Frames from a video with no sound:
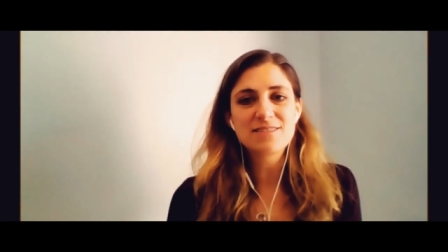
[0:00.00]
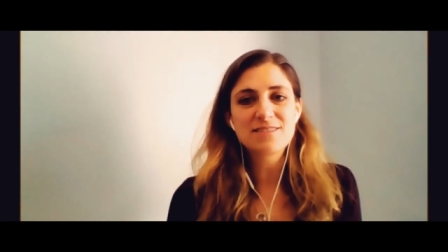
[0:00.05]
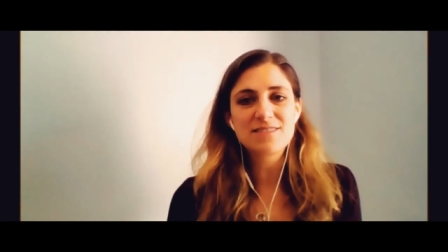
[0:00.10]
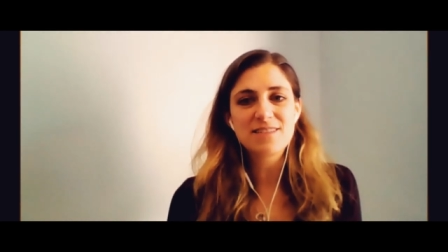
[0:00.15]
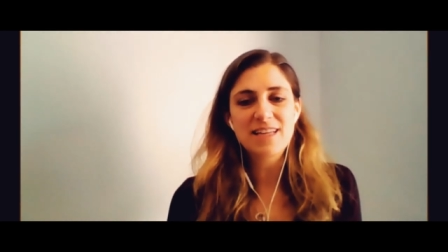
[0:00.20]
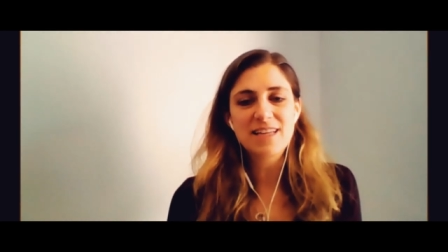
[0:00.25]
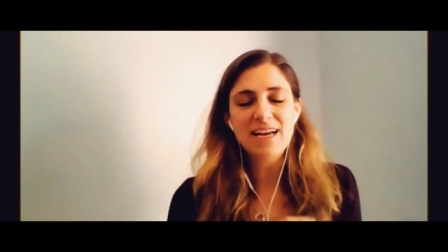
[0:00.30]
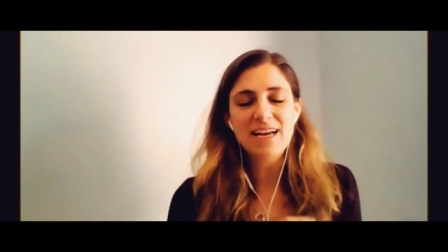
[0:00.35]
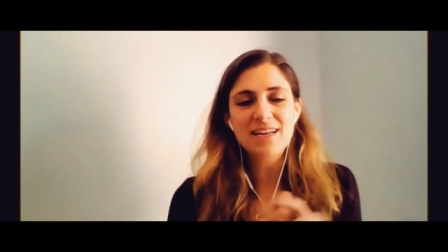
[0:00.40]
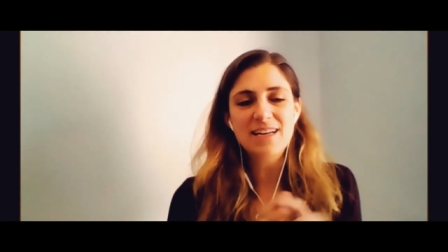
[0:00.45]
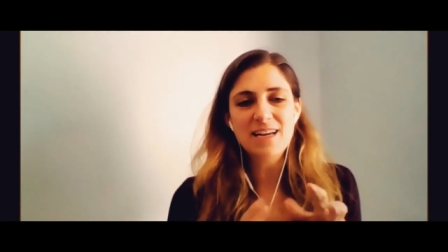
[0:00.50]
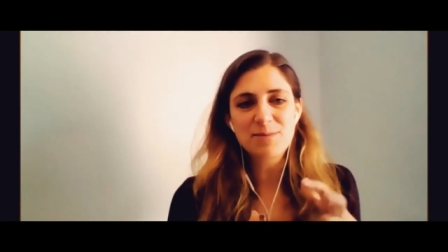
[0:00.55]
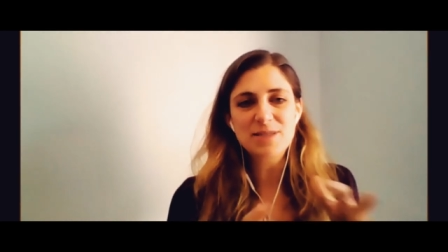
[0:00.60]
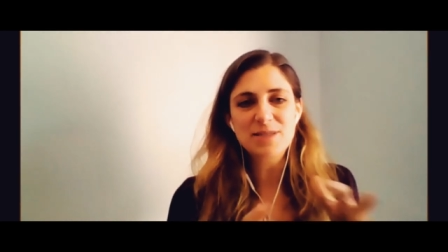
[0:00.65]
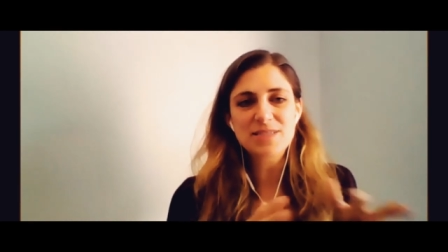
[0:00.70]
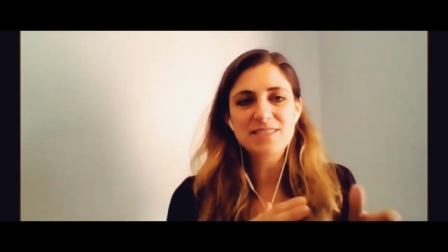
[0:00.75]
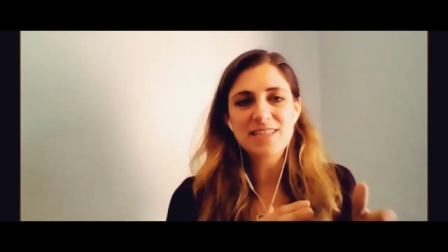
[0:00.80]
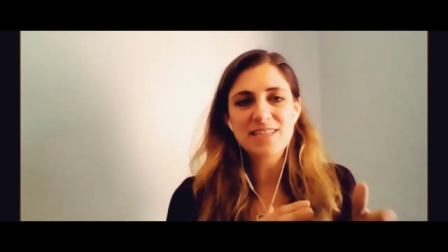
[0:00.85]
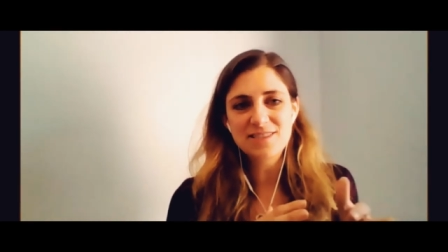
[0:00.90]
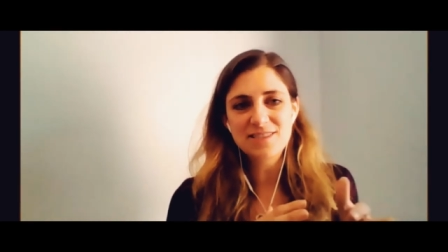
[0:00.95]
the
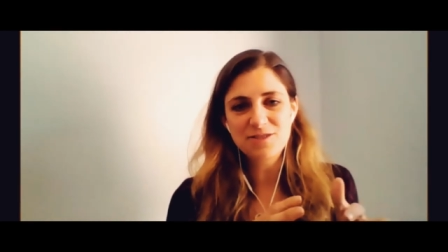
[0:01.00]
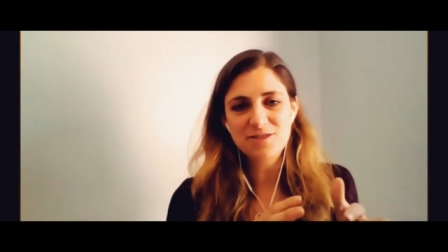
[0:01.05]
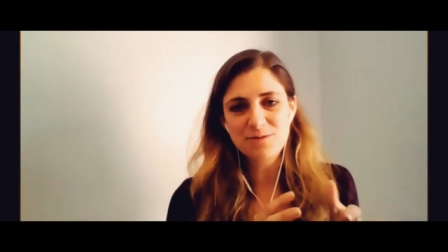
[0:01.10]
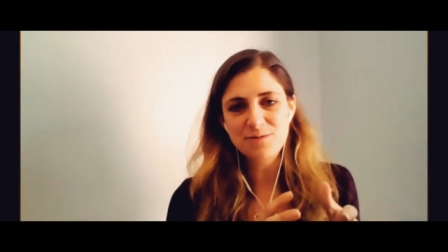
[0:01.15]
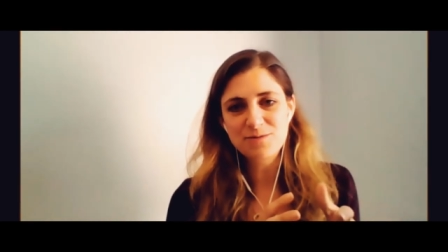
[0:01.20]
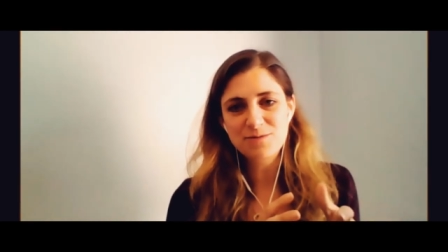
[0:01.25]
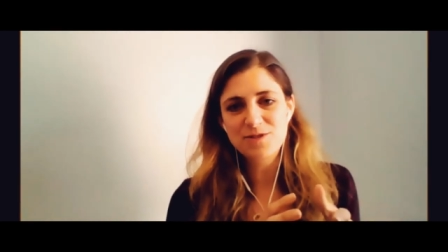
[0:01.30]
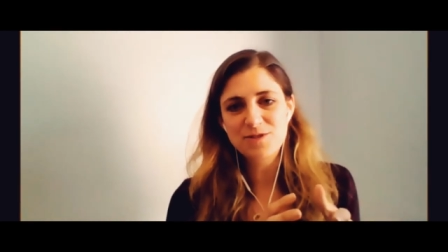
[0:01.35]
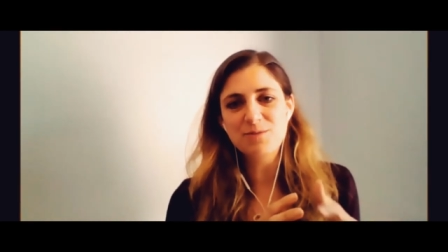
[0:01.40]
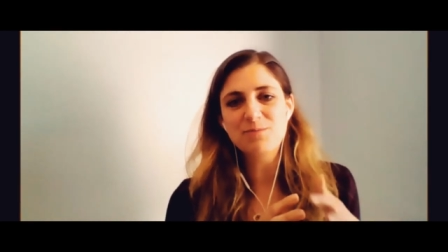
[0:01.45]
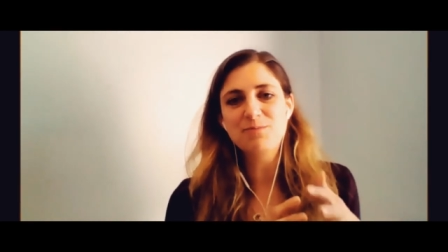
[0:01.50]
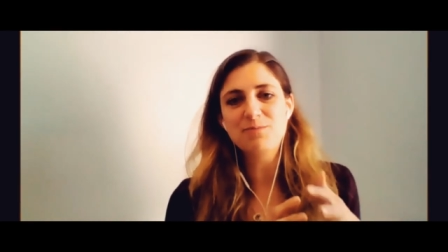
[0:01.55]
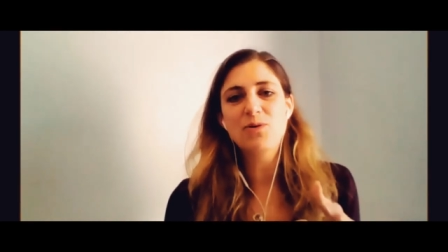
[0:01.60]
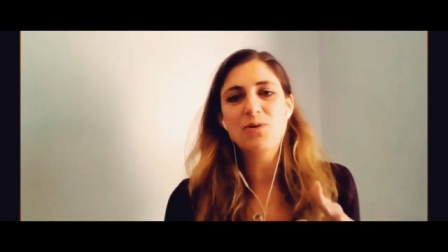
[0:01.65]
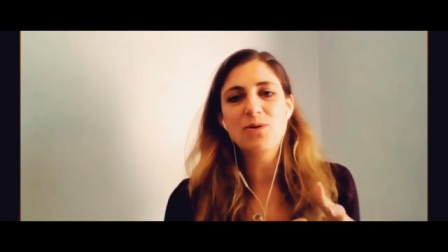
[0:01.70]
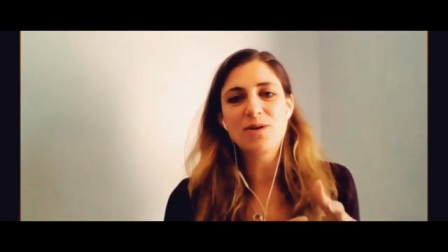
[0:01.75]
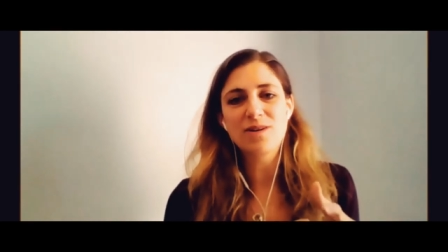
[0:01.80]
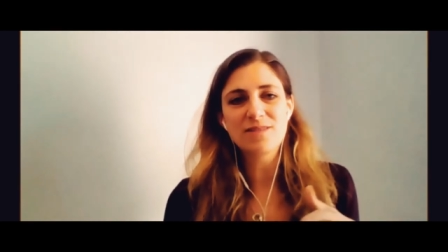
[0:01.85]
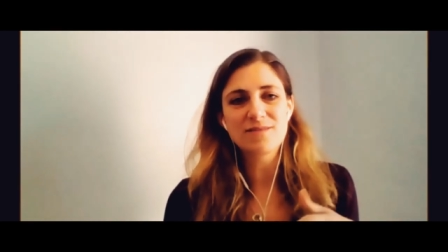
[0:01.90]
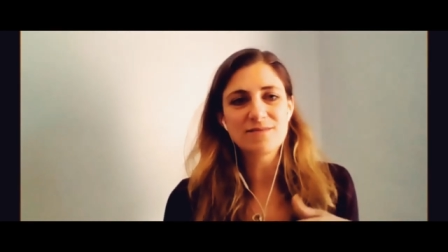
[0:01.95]
economics tend to
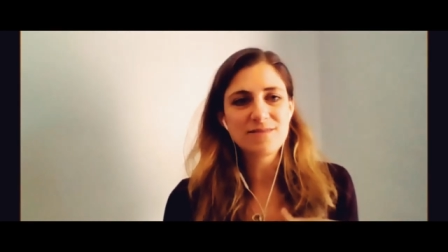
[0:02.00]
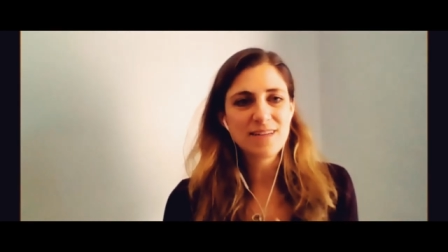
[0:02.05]
support